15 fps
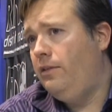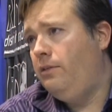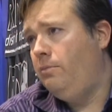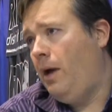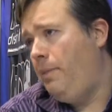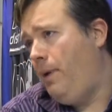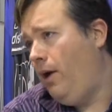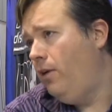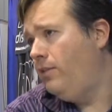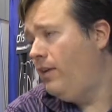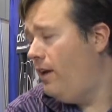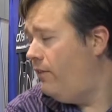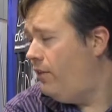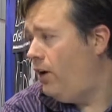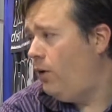my parents had
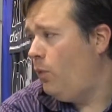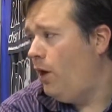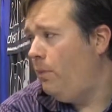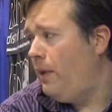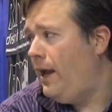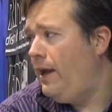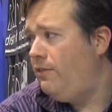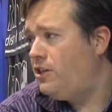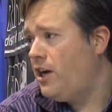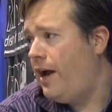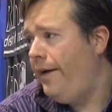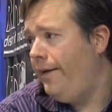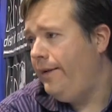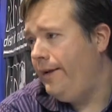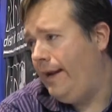a very well-behaved
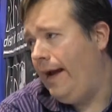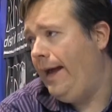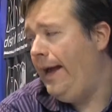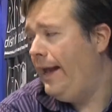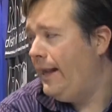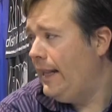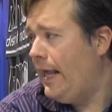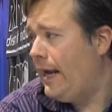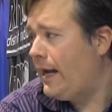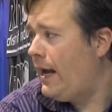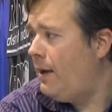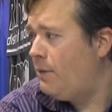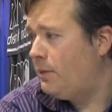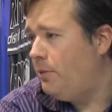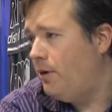child, and I had a lot of
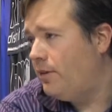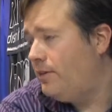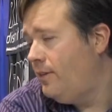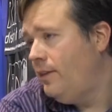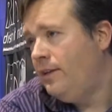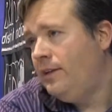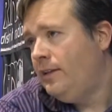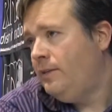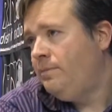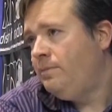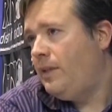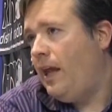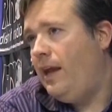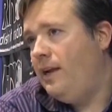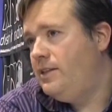comic books.
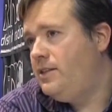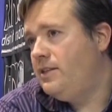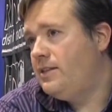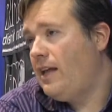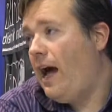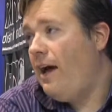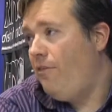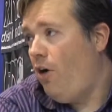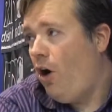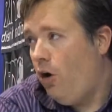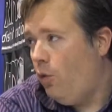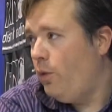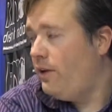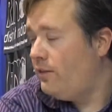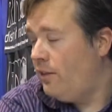And it's just, I've
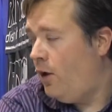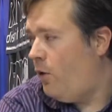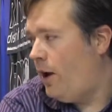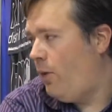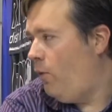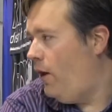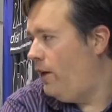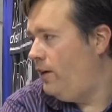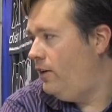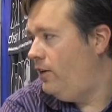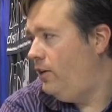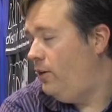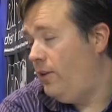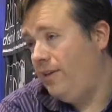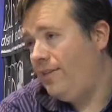always known I wanted to
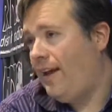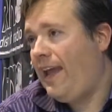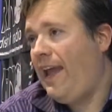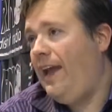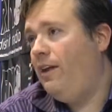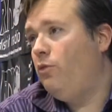do this. I can't